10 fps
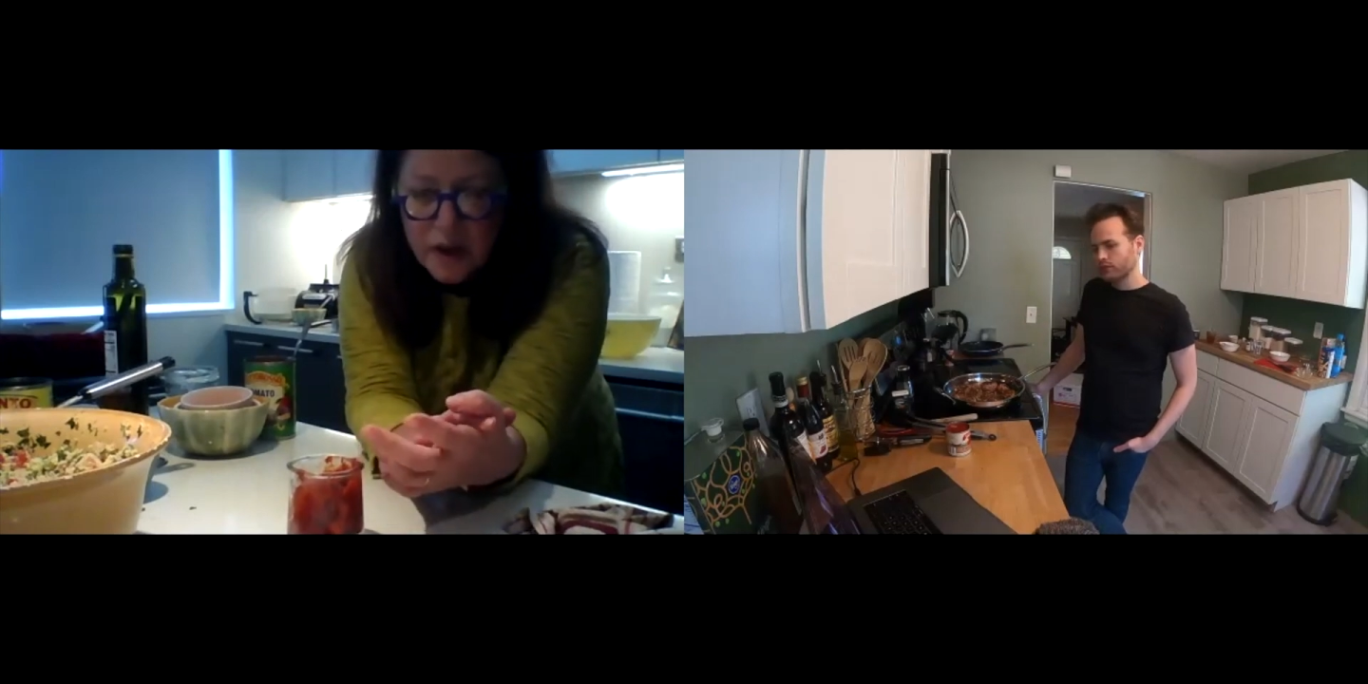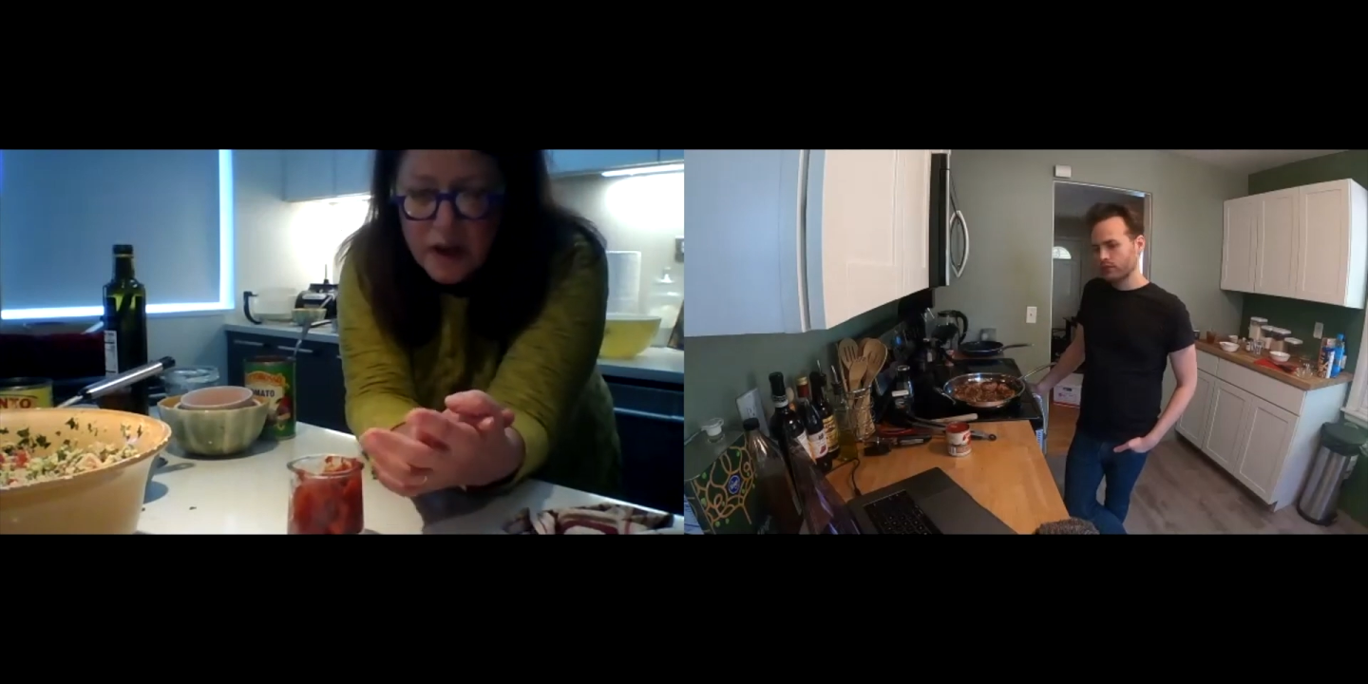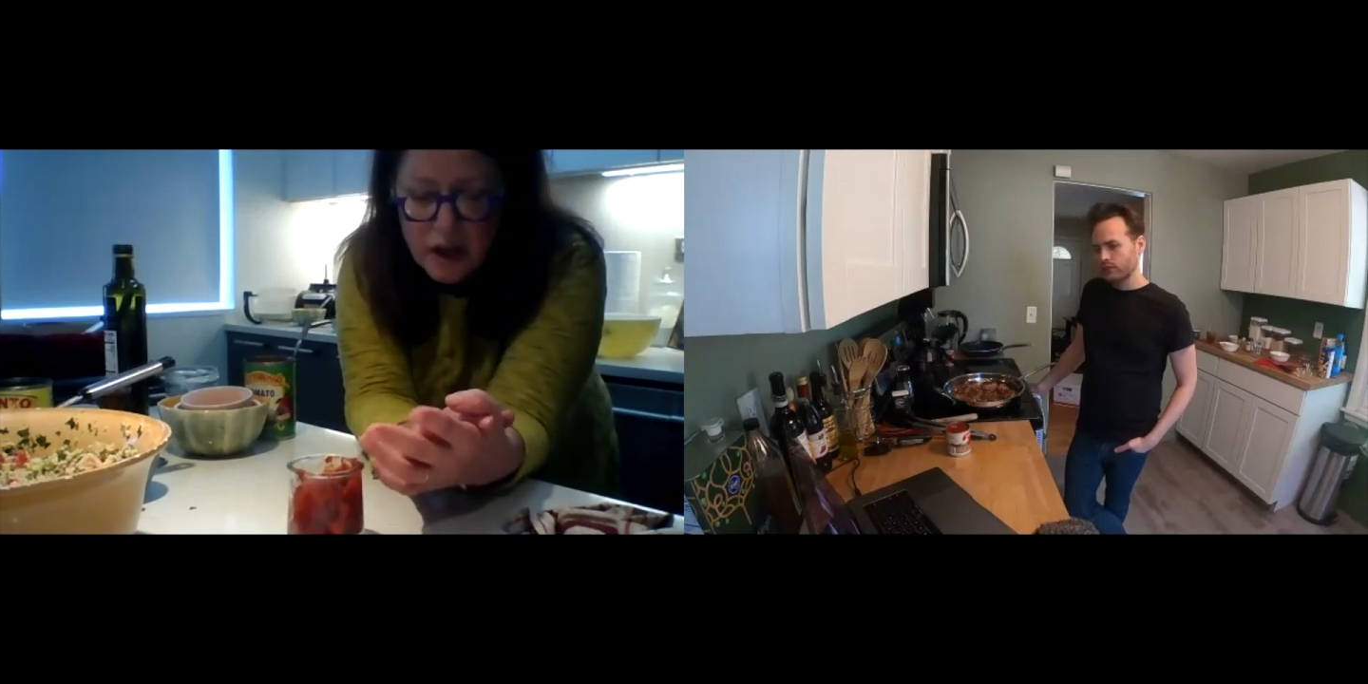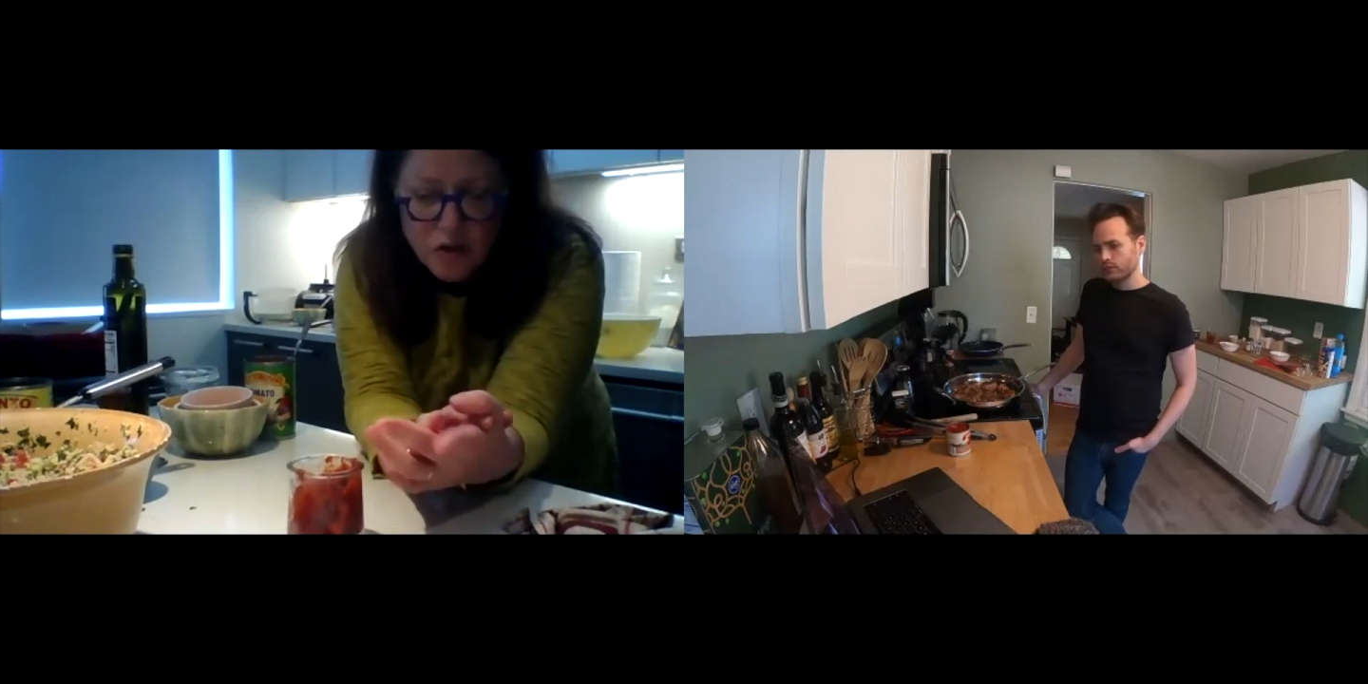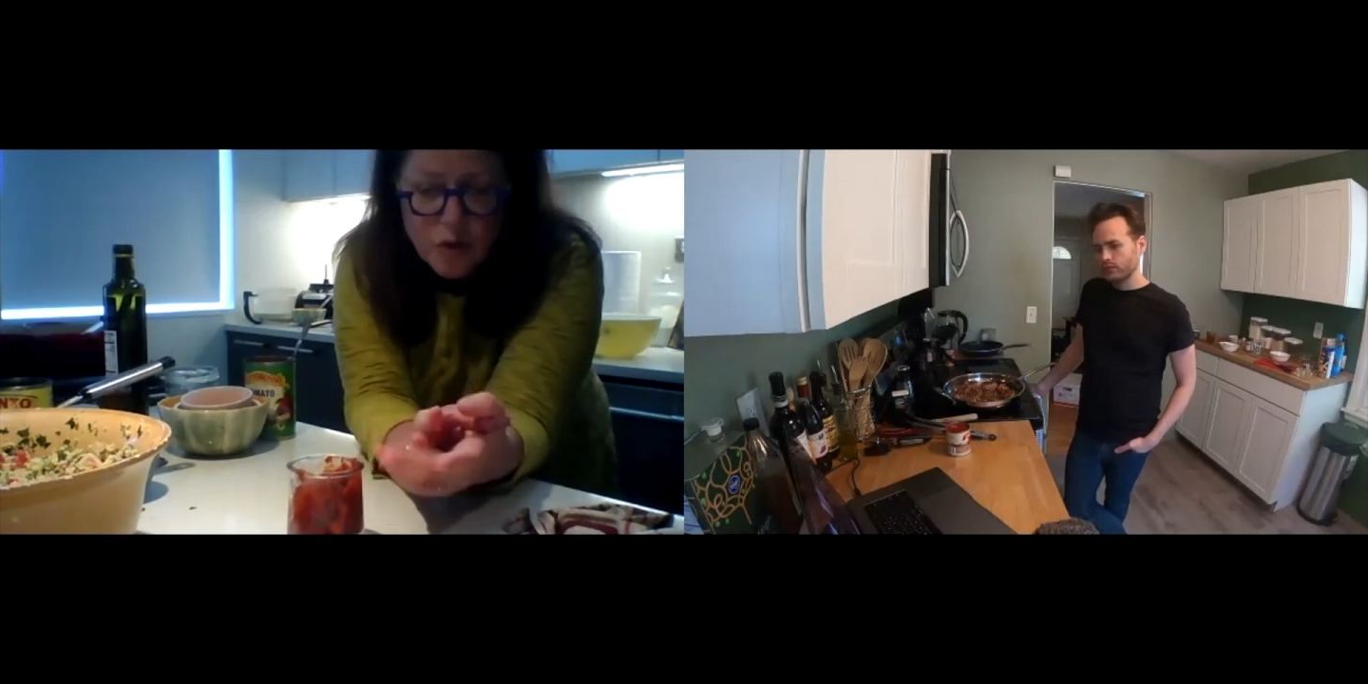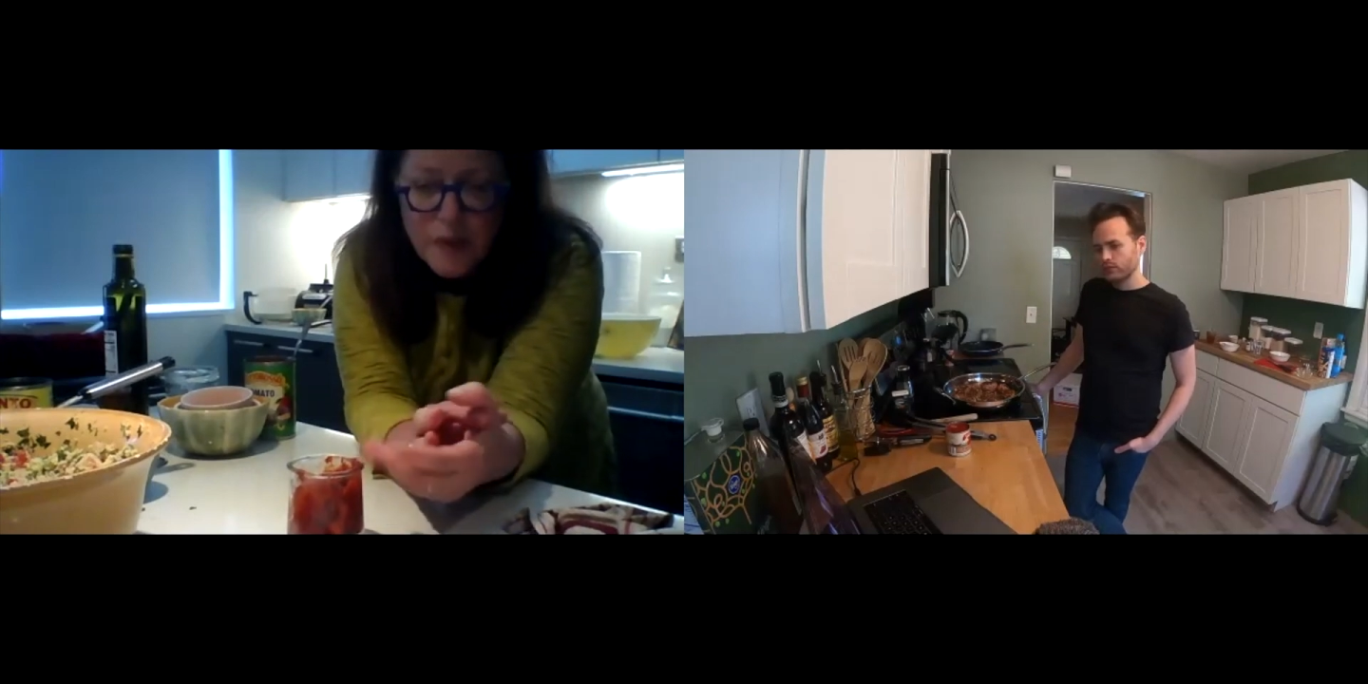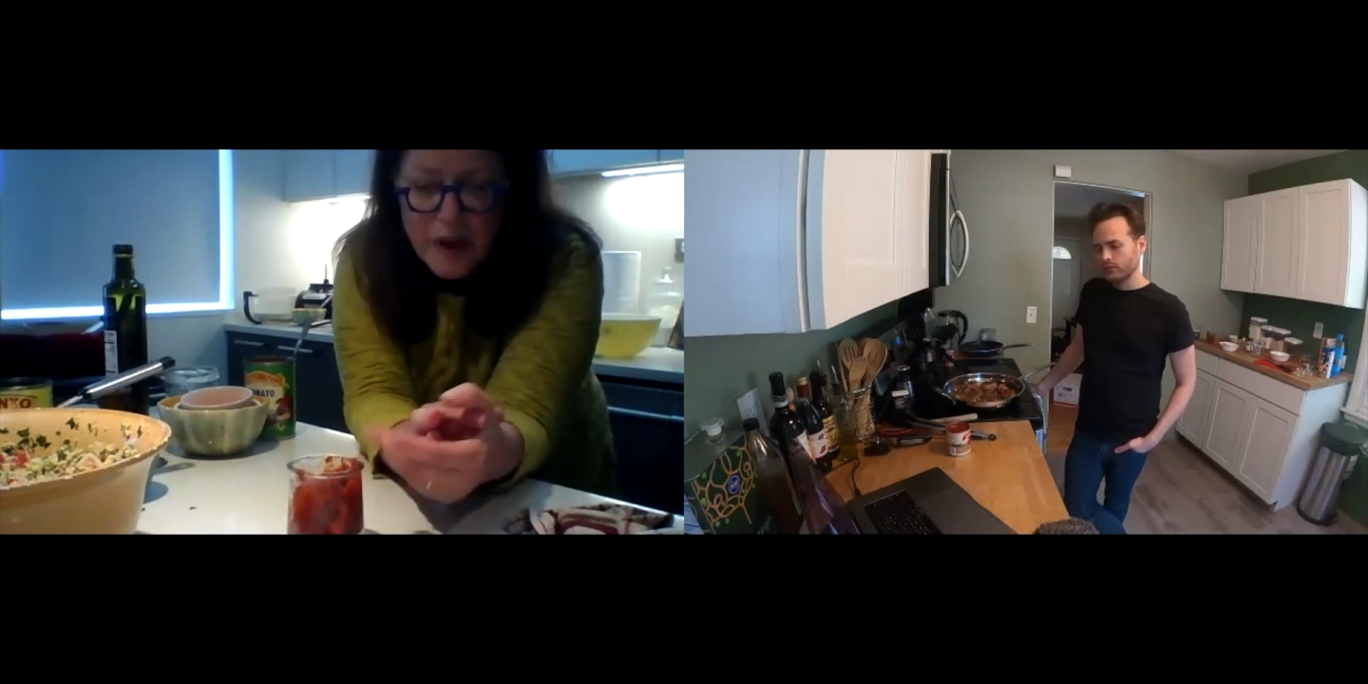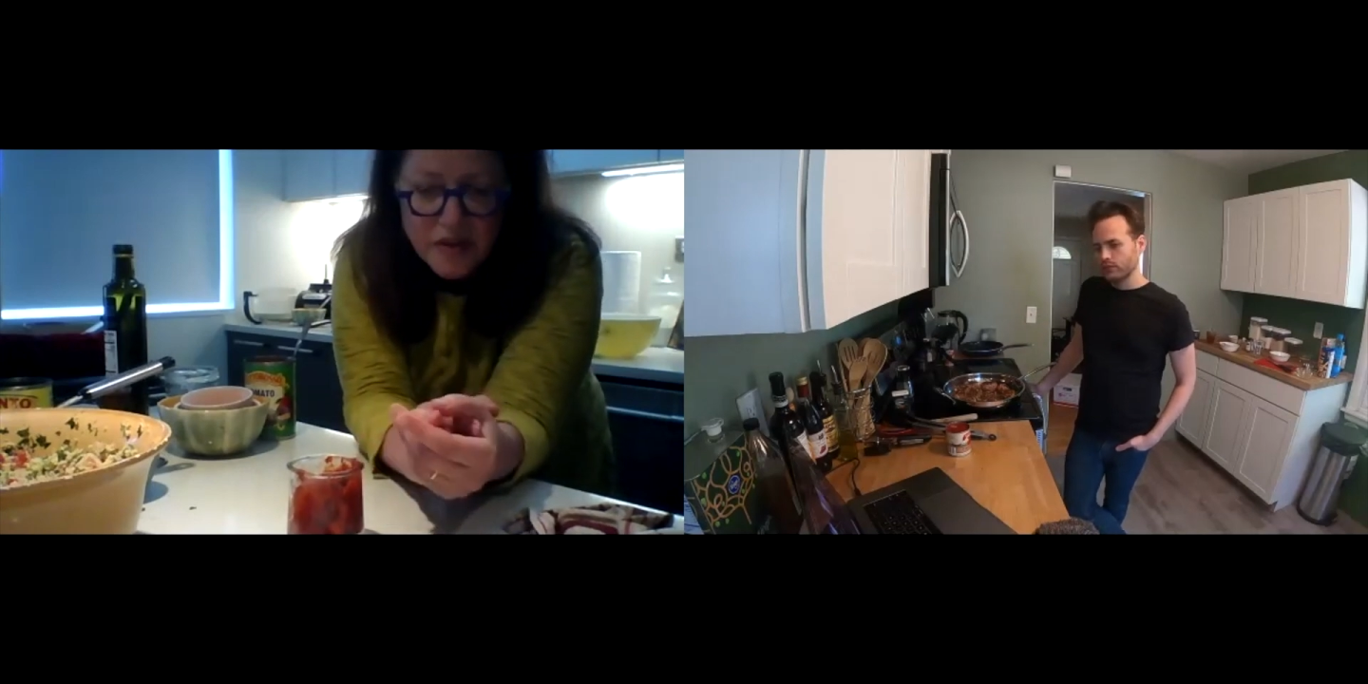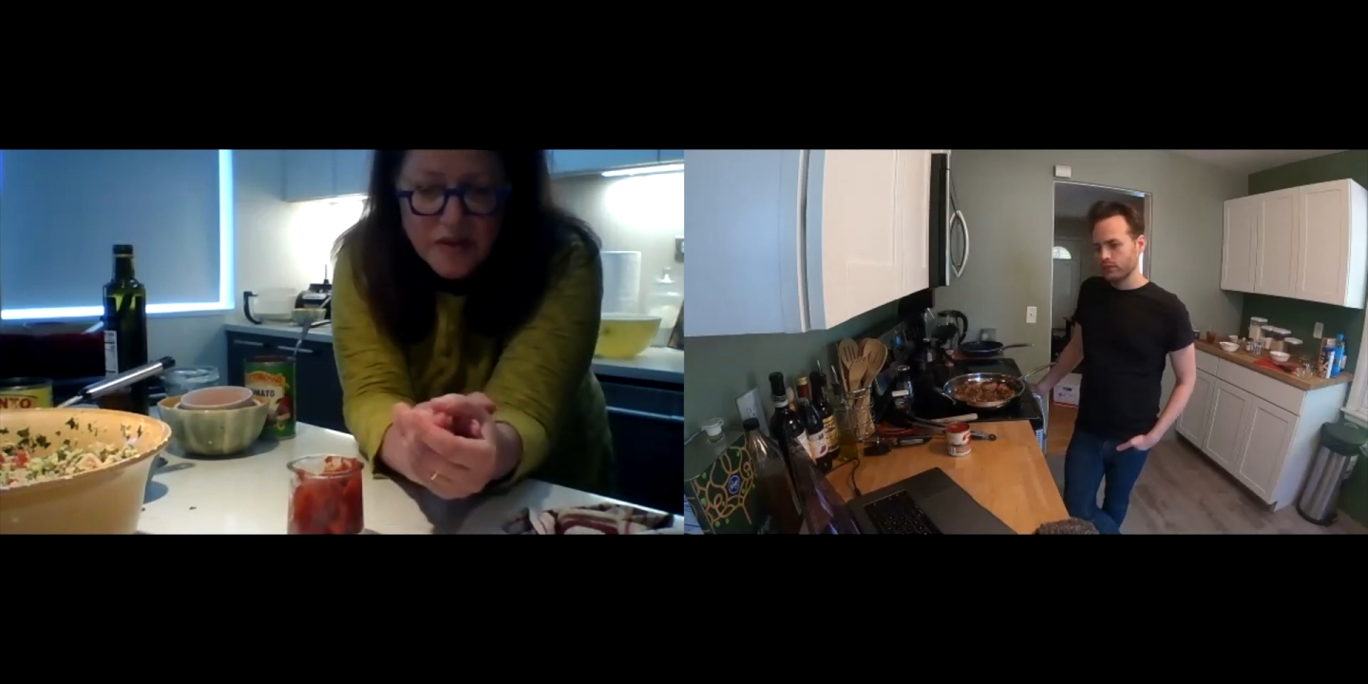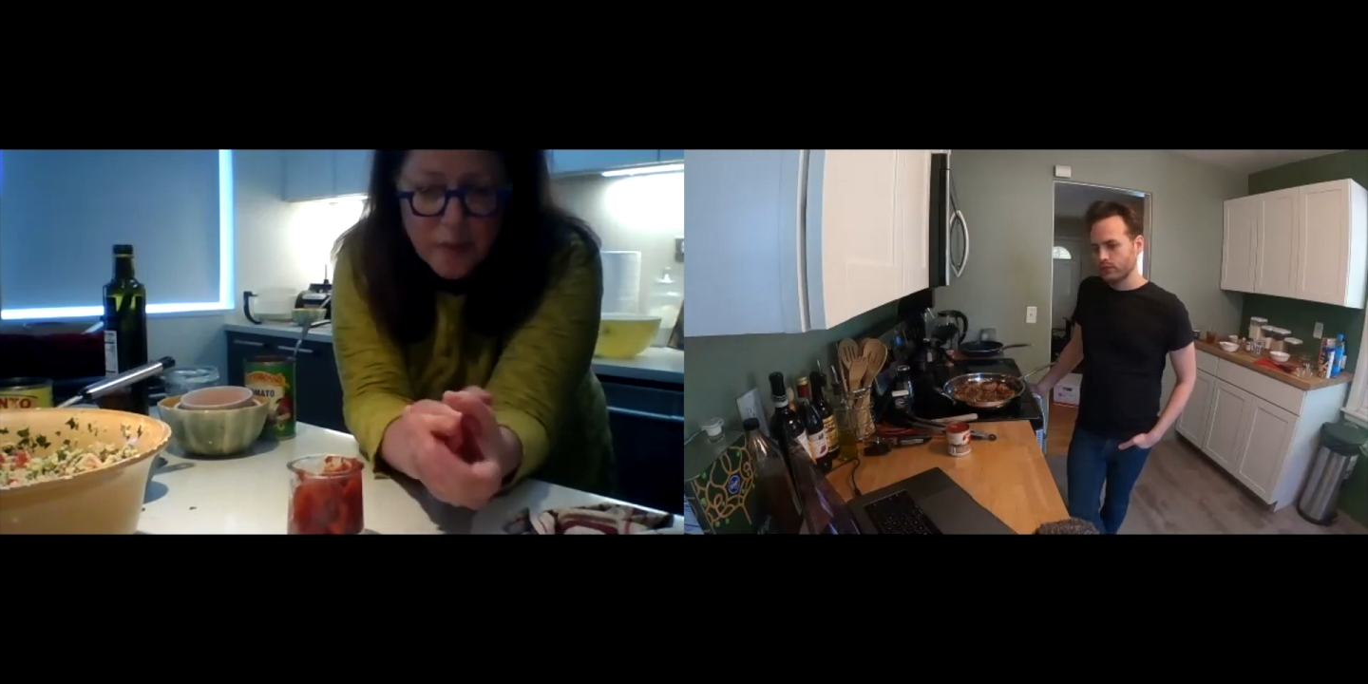he had a tremendous